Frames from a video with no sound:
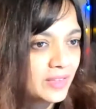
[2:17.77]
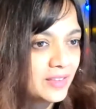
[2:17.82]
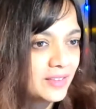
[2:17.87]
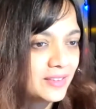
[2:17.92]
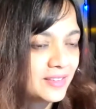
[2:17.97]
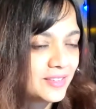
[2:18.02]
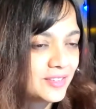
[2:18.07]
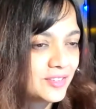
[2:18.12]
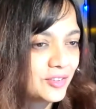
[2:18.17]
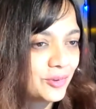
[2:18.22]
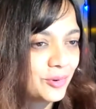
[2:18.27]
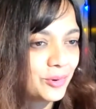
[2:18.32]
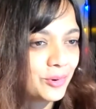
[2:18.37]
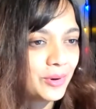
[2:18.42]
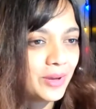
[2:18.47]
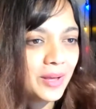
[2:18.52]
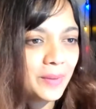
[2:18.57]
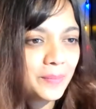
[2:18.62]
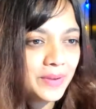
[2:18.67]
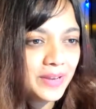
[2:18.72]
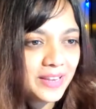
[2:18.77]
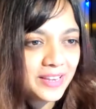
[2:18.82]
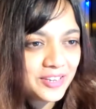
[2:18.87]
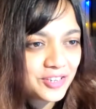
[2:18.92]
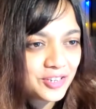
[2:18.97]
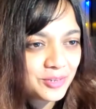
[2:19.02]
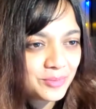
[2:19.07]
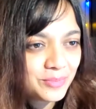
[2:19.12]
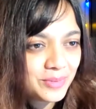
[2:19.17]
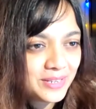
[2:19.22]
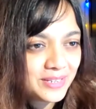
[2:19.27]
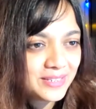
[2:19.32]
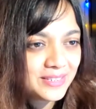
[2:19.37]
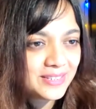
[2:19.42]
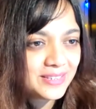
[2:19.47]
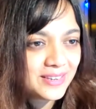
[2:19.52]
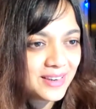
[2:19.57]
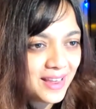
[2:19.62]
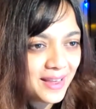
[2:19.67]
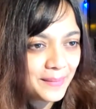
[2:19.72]
So appellation means
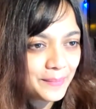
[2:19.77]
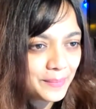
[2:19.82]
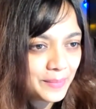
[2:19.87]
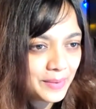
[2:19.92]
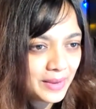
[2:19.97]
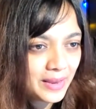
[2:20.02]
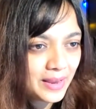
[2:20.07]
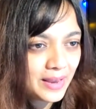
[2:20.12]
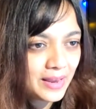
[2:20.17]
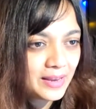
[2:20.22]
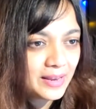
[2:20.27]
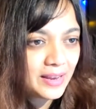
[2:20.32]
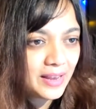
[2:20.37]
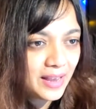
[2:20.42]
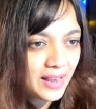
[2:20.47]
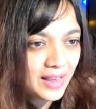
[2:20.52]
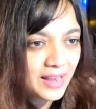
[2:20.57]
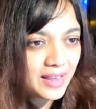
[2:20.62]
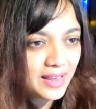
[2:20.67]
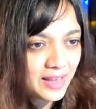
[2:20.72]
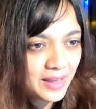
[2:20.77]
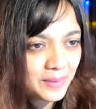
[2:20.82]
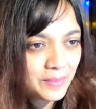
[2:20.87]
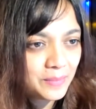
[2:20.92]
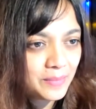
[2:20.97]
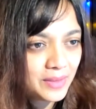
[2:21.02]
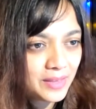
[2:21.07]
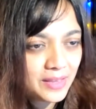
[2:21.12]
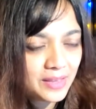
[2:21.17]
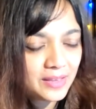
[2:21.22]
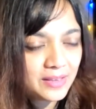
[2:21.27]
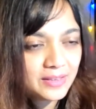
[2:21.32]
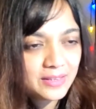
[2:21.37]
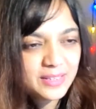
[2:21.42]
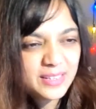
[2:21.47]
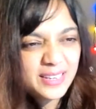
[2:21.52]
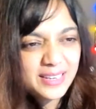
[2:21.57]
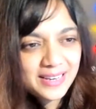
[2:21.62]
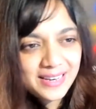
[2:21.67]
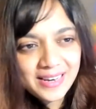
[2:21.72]
name, Name.
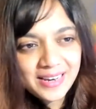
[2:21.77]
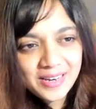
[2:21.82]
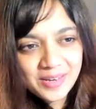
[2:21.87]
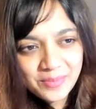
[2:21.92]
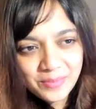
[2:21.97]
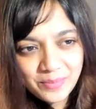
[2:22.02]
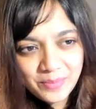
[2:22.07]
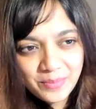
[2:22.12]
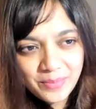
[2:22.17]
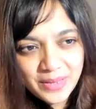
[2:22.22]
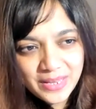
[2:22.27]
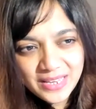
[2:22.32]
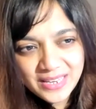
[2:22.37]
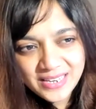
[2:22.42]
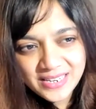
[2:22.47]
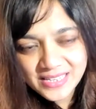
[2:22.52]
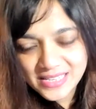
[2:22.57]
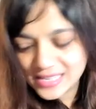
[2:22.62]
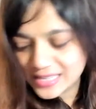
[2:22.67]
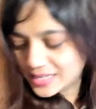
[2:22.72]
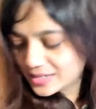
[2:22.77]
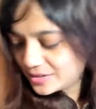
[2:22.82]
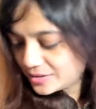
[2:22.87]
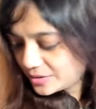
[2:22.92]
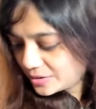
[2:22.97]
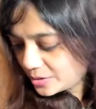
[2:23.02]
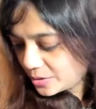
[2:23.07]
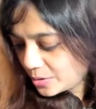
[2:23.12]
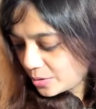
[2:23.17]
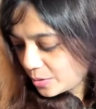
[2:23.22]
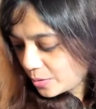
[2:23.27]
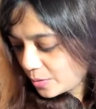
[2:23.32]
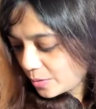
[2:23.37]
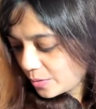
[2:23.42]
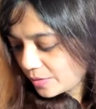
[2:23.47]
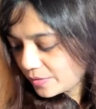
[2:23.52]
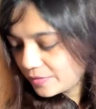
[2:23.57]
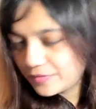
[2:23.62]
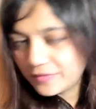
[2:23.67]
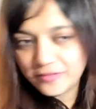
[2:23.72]
Let me turn
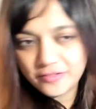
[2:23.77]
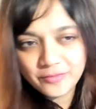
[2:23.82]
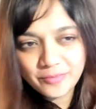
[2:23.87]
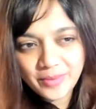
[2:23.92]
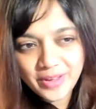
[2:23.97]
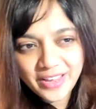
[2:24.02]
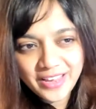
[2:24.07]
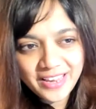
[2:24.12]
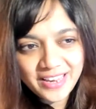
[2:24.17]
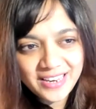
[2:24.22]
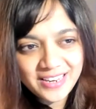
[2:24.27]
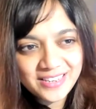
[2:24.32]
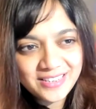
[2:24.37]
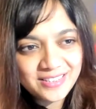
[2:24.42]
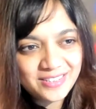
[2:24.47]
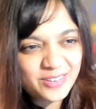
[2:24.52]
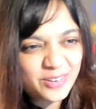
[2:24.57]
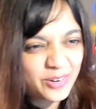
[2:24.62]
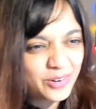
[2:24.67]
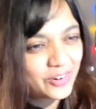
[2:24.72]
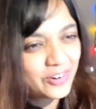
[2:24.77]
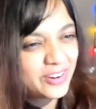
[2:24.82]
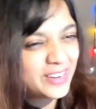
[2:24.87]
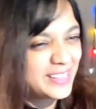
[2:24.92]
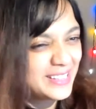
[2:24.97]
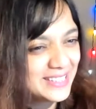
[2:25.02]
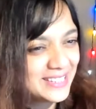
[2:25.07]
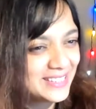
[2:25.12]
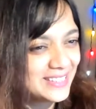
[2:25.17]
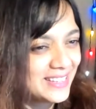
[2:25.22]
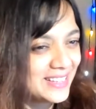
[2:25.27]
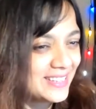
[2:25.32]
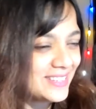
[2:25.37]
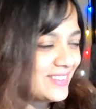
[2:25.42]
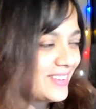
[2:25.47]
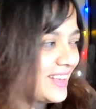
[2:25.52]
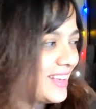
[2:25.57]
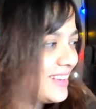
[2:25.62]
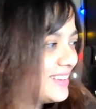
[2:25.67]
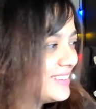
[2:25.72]
off my heater. That's
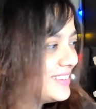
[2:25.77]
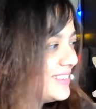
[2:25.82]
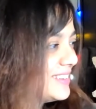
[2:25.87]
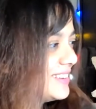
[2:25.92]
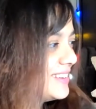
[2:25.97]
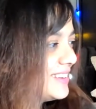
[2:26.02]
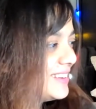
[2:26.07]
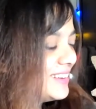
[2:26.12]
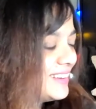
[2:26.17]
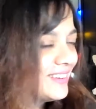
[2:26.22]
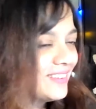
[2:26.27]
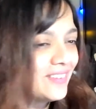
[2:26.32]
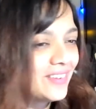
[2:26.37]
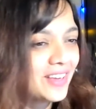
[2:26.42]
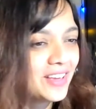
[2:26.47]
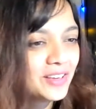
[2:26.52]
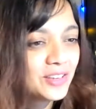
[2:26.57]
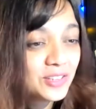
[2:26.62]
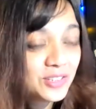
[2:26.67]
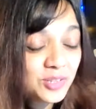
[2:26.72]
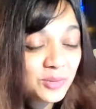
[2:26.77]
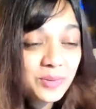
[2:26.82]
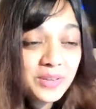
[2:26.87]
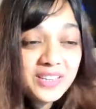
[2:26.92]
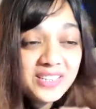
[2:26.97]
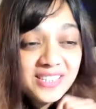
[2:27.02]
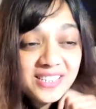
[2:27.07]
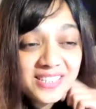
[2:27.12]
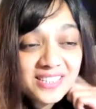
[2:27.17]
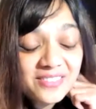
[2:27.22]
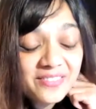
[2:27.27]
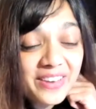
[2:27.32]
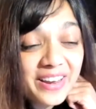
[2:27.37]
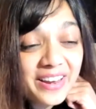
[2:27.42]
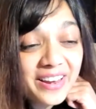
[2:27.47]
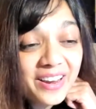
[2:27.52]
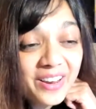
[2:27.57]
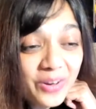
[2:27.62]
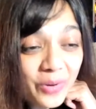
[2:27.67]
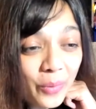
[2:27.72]
okay. Okay, so because it's
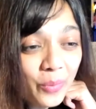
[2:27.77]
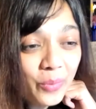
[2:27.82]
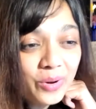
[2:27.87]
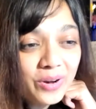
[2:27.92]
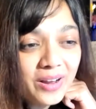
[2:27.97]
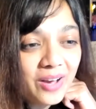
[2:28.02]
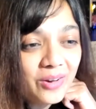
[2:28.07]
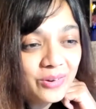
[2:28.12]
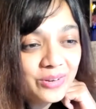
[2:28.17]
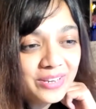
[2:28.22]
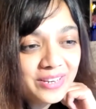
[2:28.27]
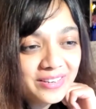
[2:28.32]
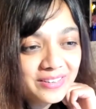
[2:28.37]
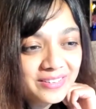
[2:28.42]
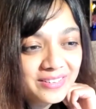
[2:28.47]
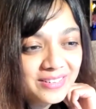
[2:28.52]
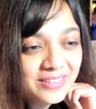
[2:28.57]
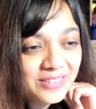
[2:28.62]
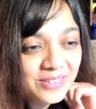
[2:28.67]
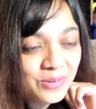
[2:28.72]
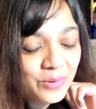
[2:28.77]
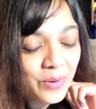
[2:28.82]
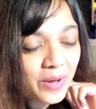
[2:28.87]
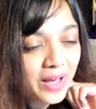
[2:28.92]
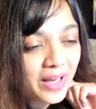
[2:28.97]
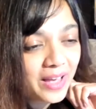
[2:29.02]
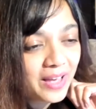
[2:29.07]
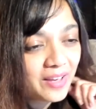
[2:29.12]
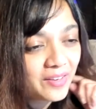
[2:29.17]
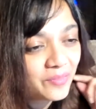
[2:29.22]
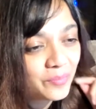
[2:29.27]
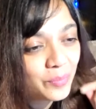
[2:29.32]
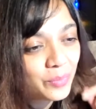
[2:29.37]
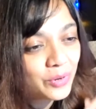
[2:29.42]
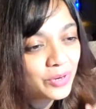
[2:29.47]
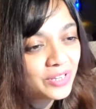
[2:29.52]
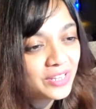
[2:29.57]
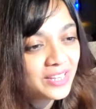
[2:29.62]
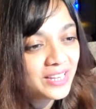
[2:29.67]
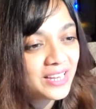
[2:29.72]
very cold out here, so I have
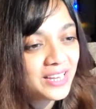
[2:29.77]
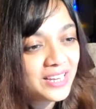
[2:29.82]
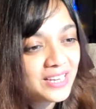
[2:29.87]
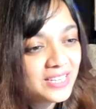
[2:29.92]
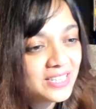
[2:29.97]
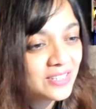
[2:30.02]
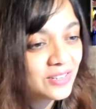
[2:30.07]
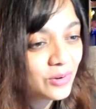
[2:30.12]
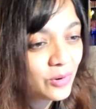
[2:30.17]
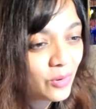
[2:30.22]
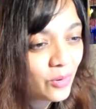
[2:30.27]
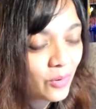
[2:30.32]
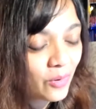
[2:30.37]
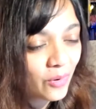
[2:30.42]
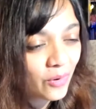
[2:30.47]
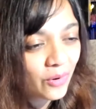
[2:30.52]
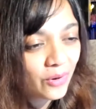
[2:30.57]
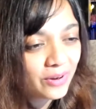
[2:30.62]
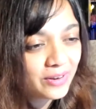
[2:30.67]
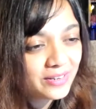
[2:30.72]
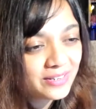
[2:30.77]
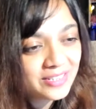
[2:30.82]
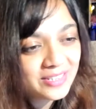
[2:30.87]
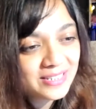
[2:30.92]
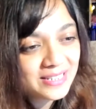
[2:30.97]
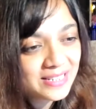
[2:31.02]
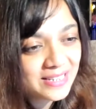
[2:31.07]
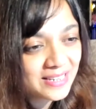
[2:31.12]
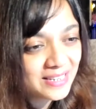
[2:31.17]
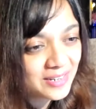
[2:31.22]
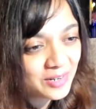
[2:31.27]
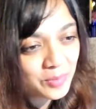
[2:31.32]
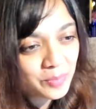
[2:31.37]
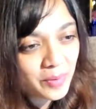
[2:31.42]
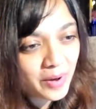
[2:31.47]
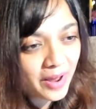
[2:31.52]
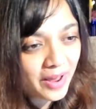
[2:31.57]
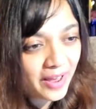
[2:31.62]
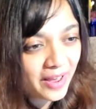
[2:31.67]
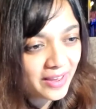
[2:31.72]
put the heater on just
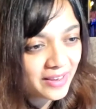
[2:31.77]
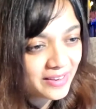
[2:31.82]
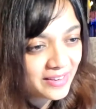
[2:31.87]
nearby,